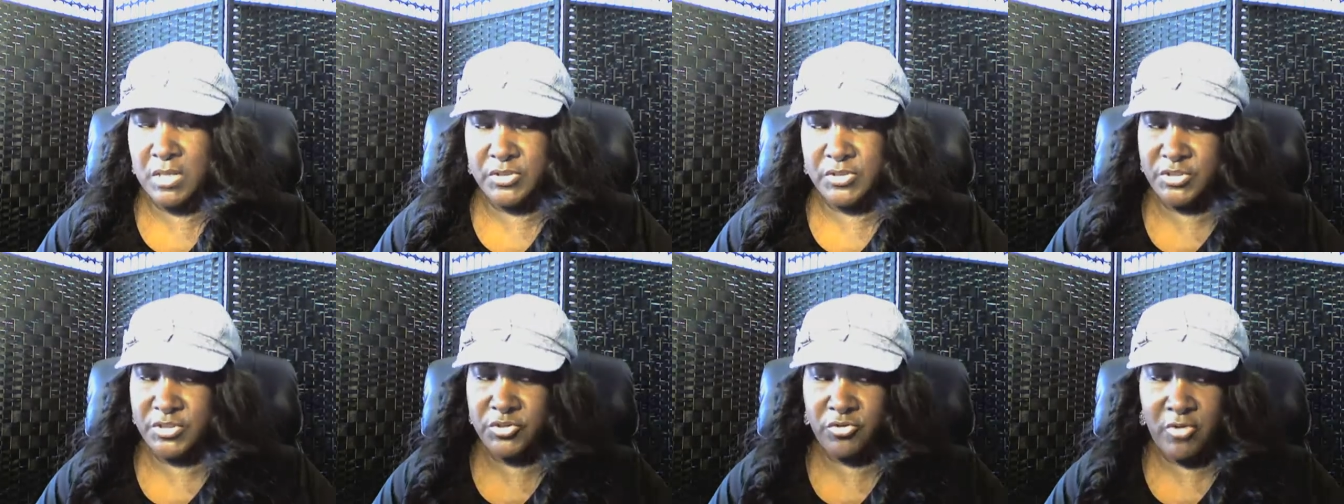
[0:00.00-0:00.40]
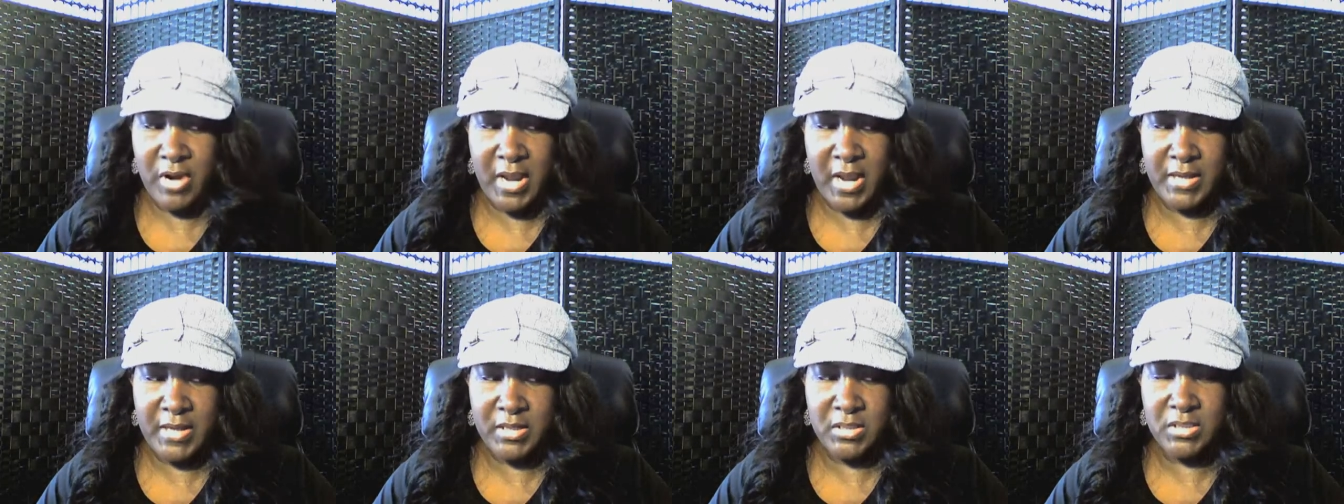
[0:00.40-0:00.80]
I just
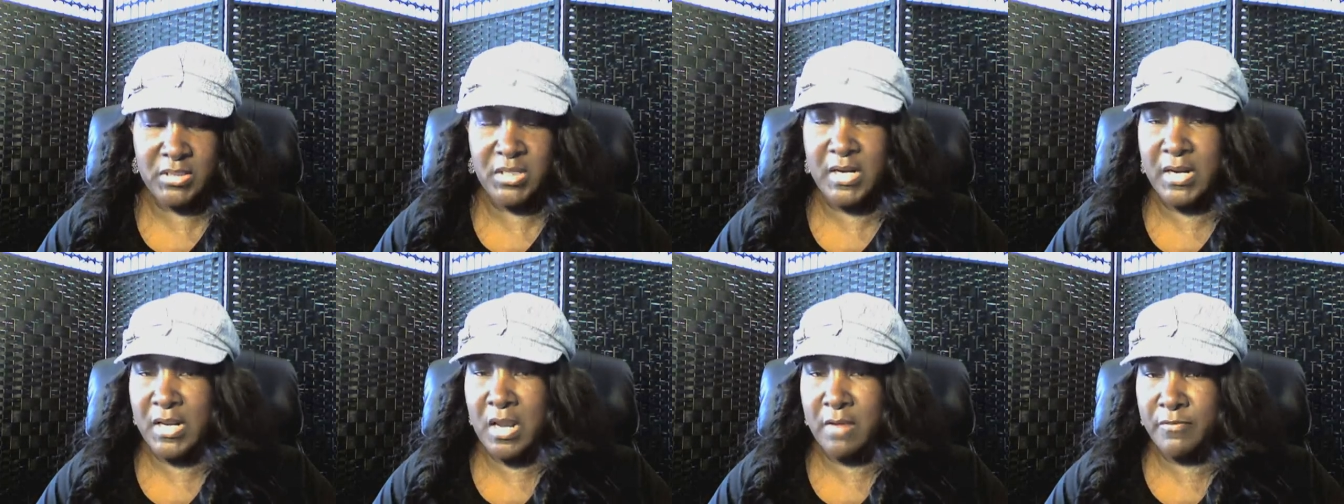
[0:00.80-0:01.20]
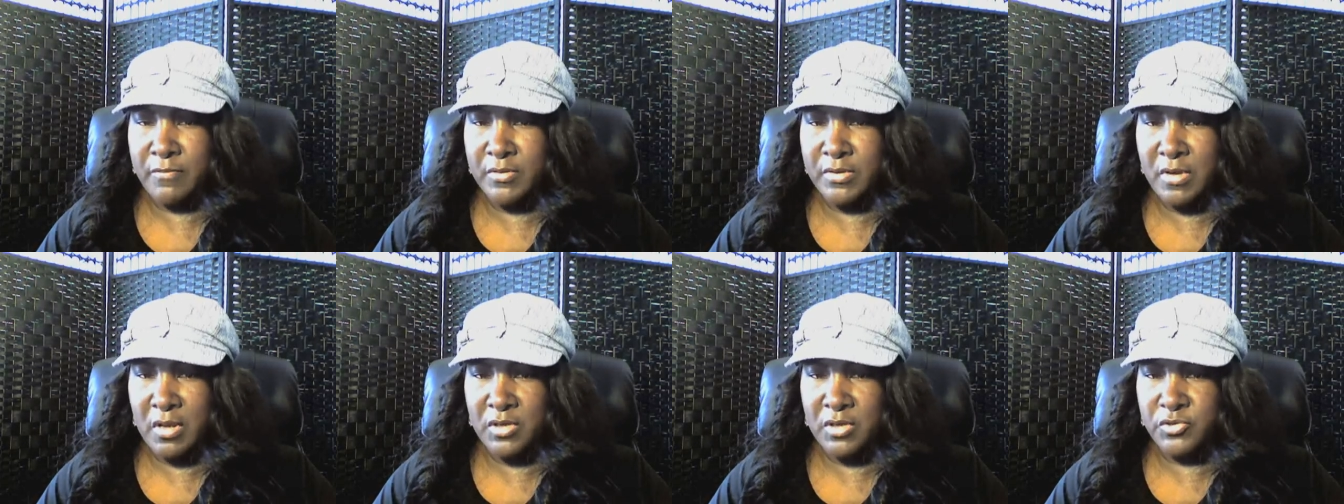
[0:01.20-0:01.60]
tried it that I got
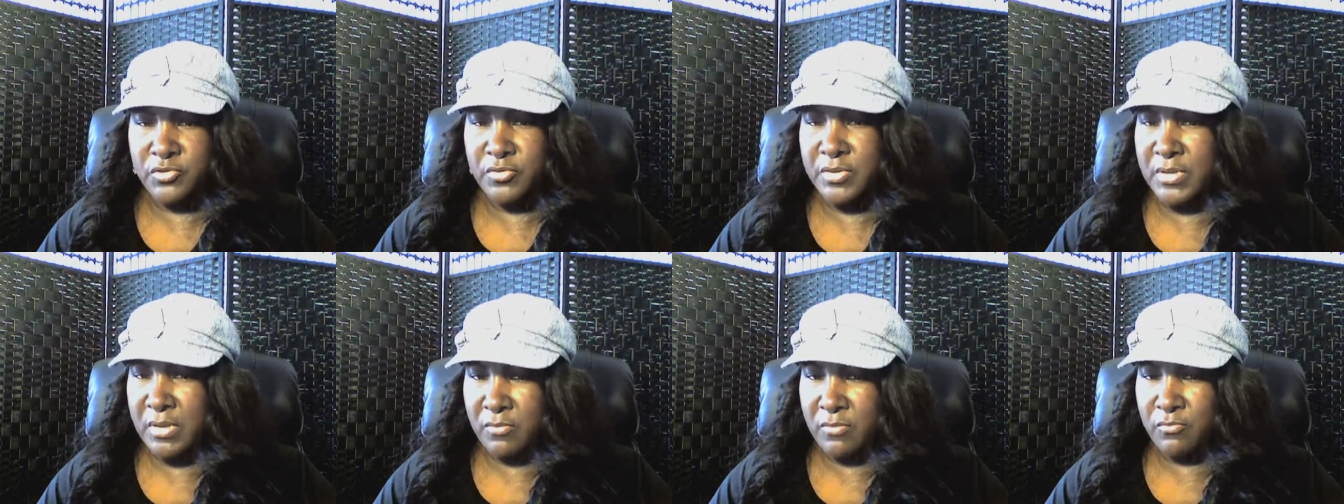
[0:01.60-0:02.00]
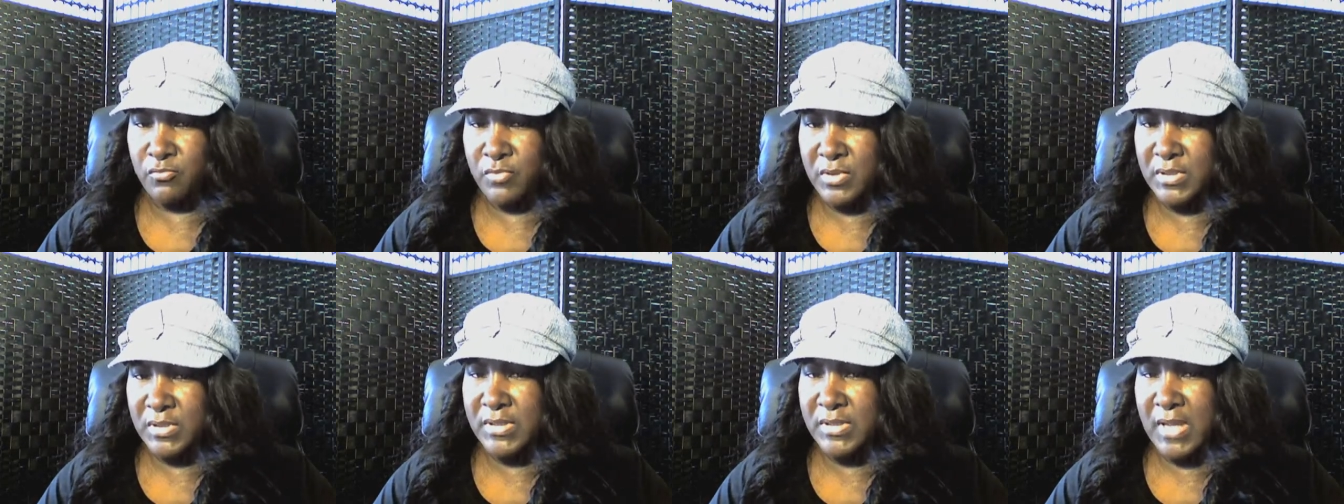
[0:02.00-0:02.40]
from Dollar Tree, and I
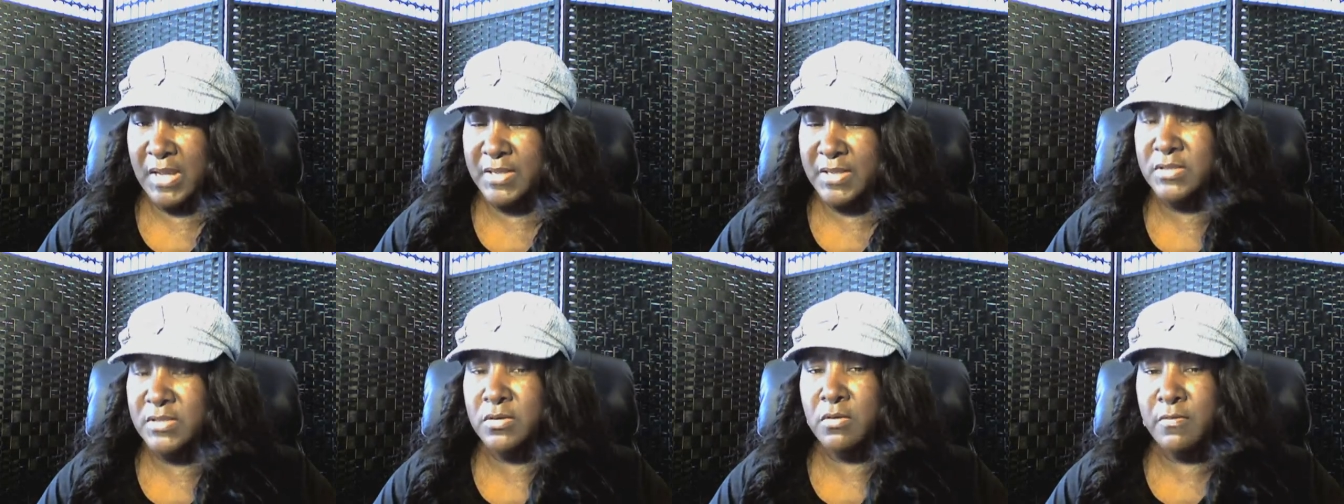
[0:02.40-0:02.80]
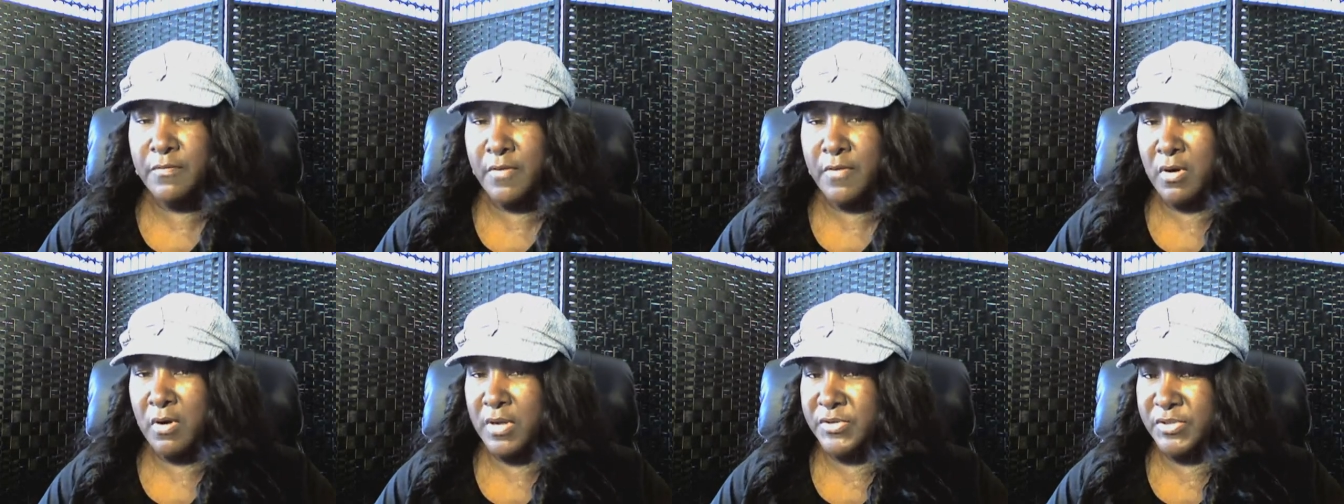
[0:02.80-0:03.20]
really like it so
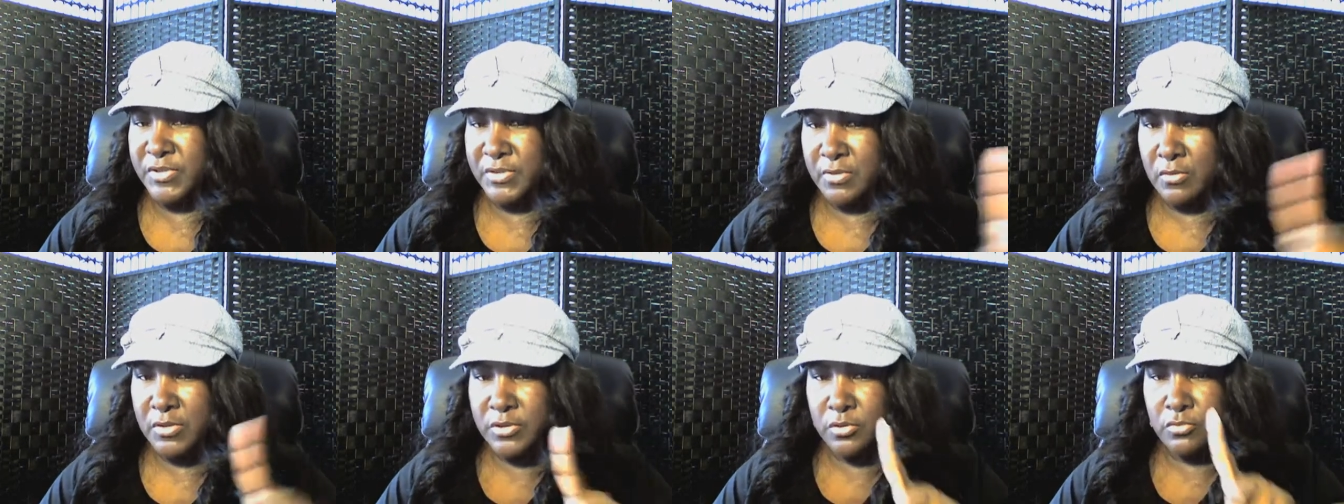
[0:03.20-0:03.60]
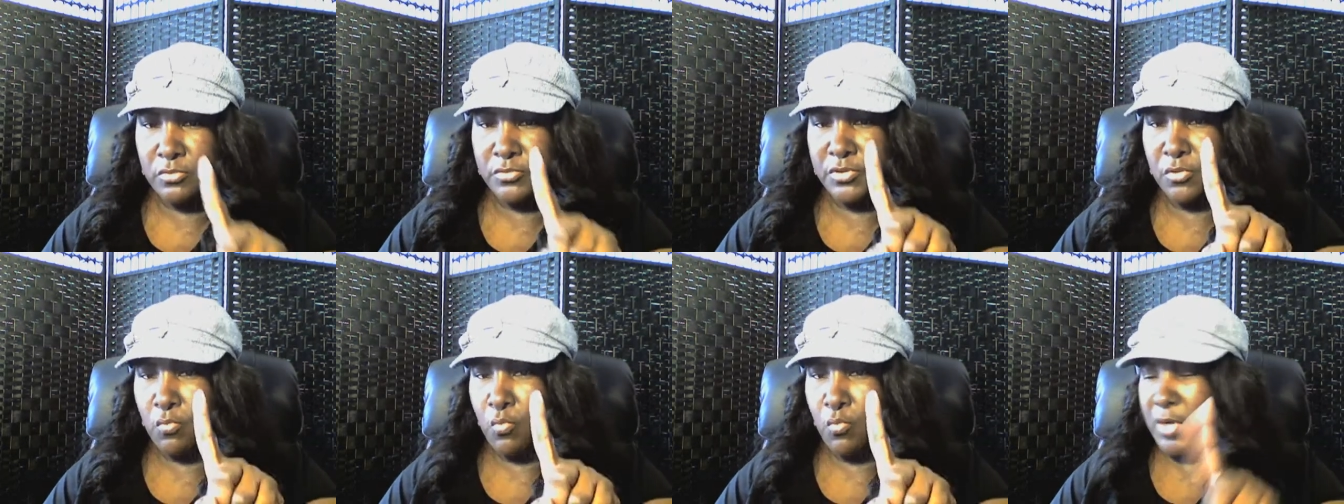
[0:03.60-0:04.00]
far. I just only
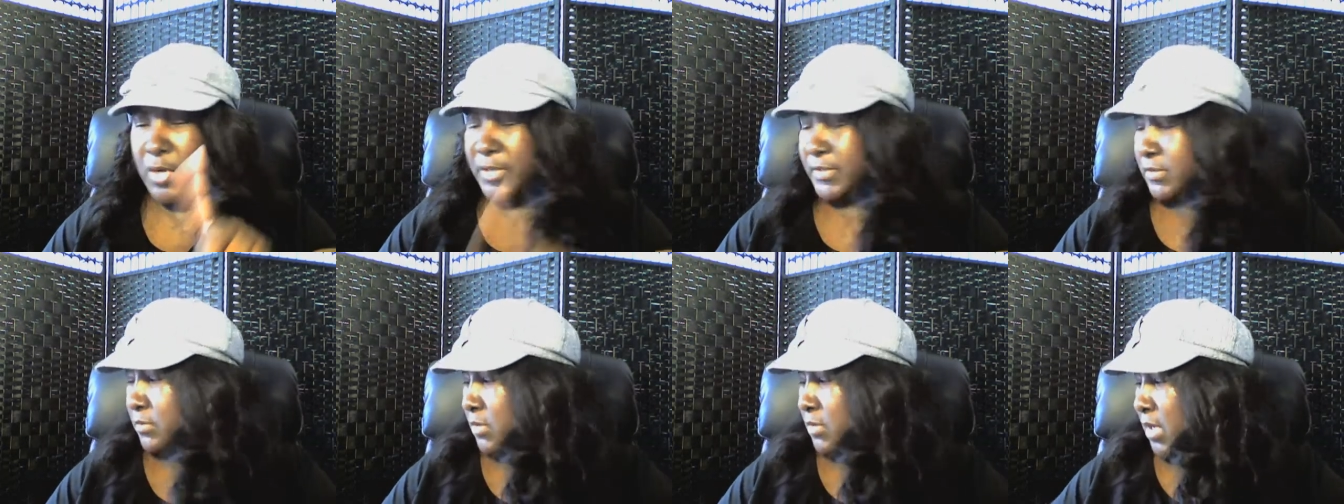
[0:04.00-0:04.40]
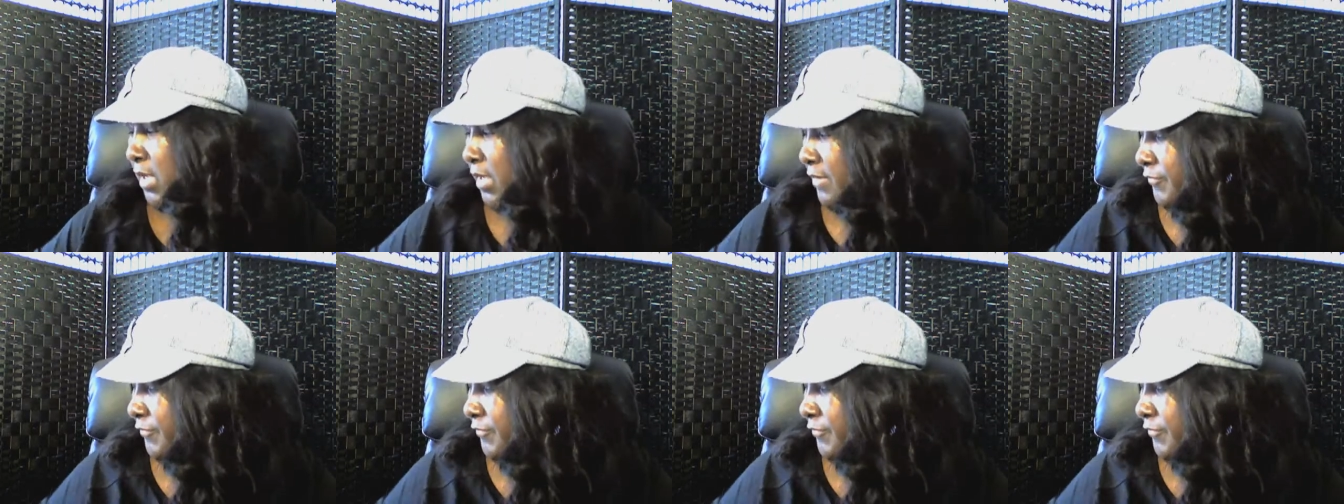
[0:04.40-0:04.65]
used it once, so I